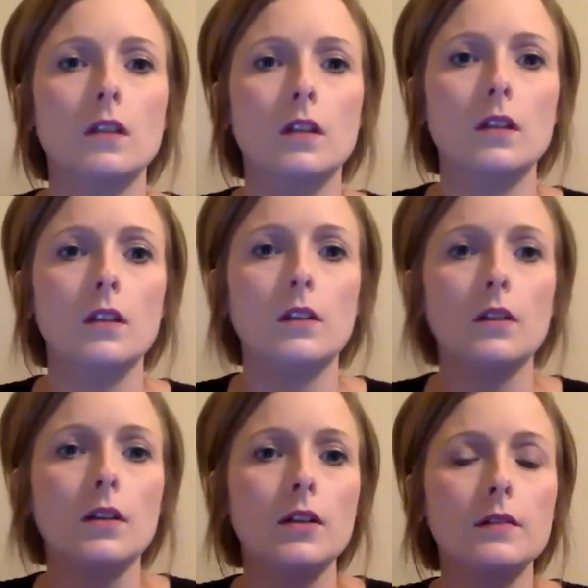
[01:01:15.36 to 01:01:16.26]
Here,
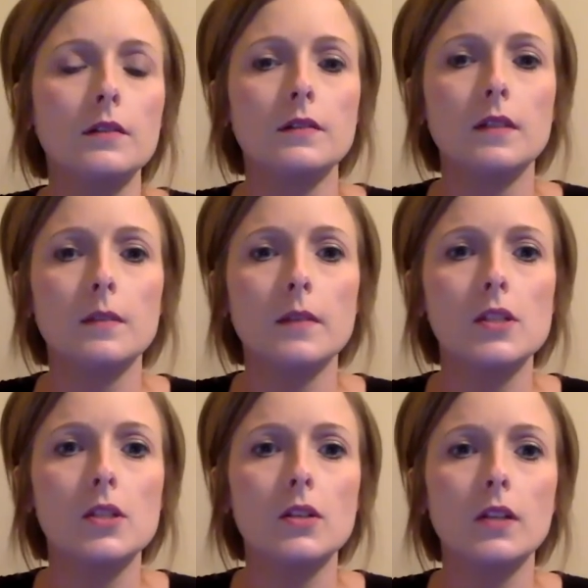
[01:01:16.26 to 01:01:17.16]
get my
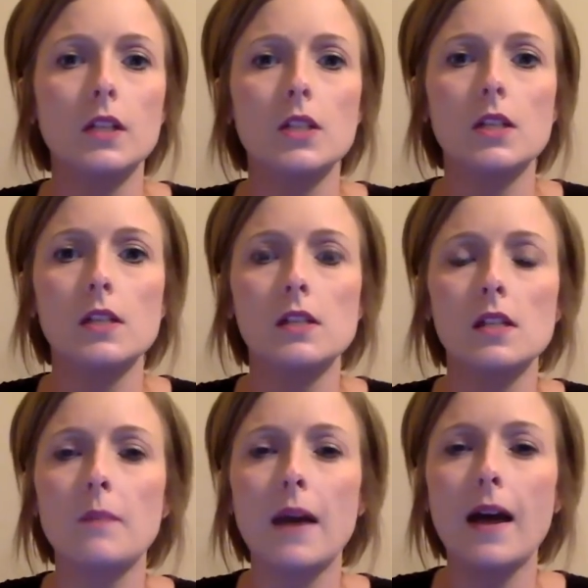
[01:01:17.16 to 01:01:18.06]
screen
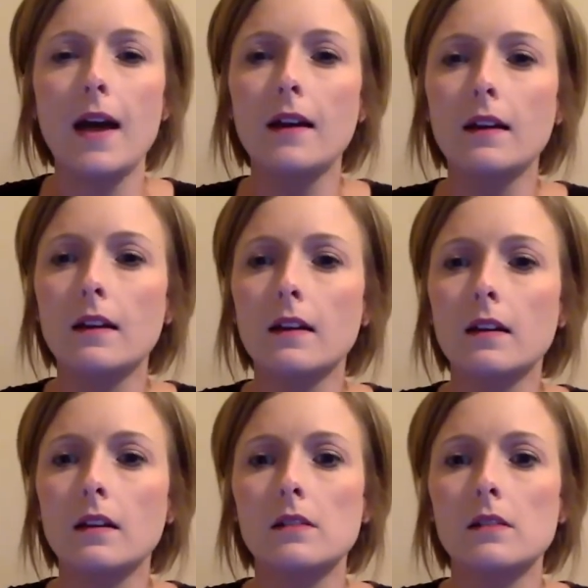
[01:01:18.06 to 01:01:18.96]
adjusted back
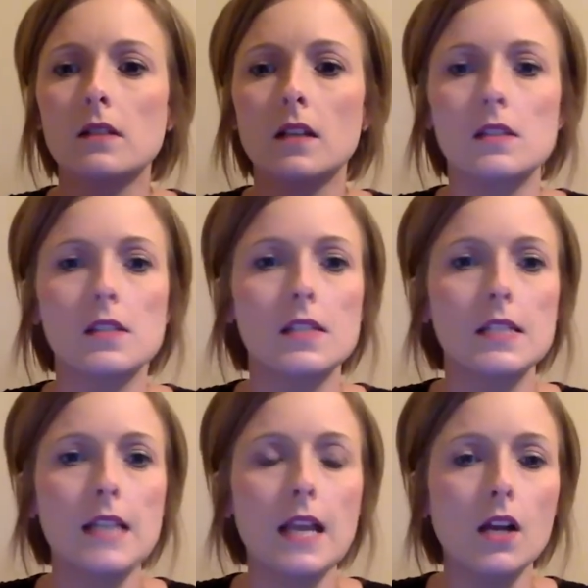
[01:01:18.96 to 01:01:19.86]
so I can
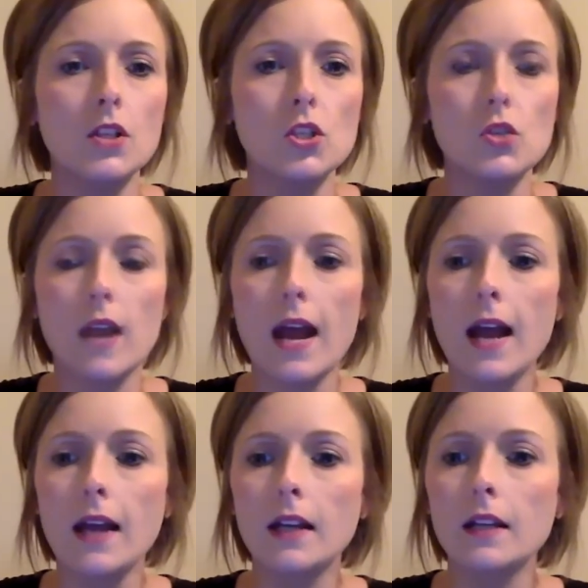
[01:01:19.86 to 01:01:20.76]
stay on
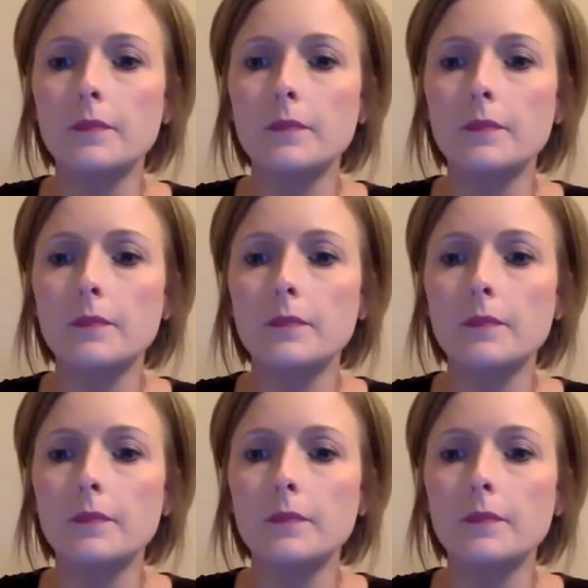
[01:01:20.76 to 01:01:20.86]
track.